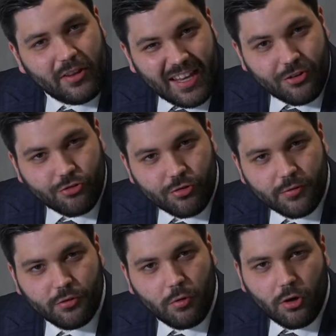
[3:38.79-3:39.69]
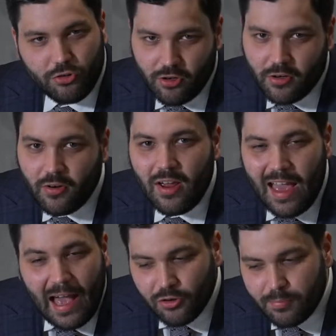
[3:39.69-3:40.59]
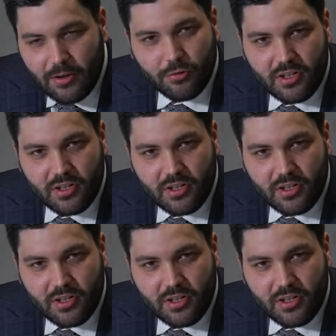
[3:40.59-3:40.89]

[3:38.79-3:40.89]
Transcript: history of the watch and how special